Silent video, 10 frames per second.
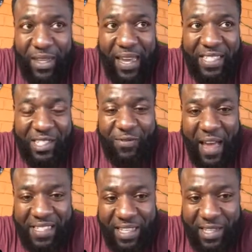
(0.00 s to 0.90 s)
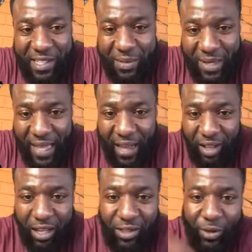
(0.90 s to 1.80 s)
it's just fascinating to me that a
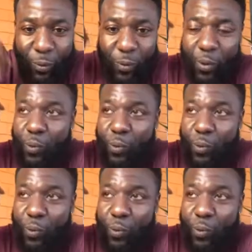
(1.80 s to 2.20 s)
lot of